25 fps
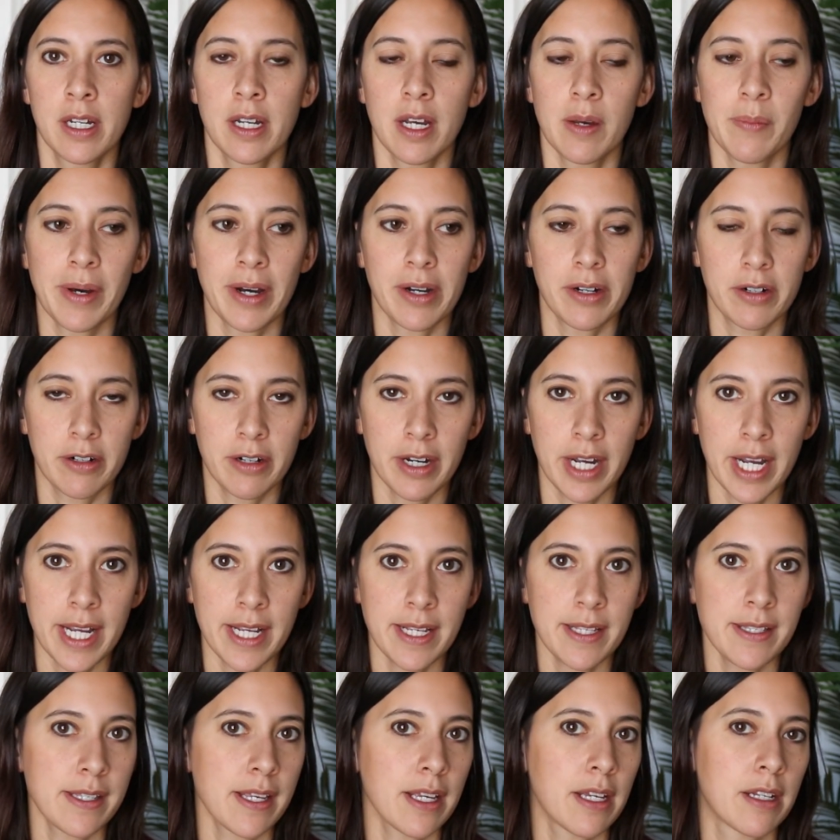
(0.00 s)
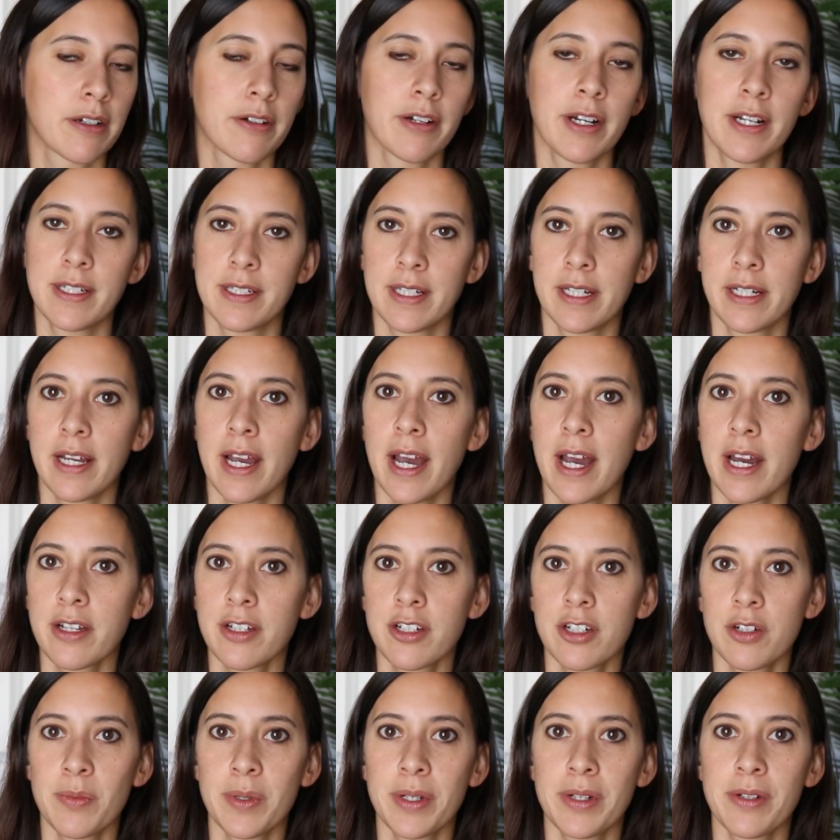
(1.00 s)
about Christ and Christ-like
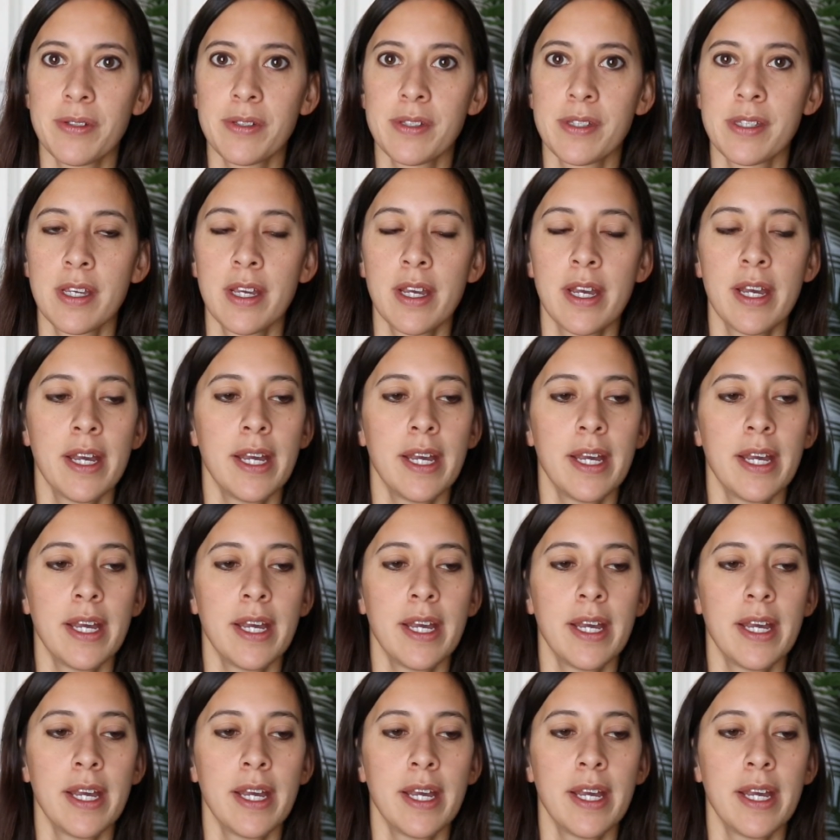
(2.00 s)
attributes,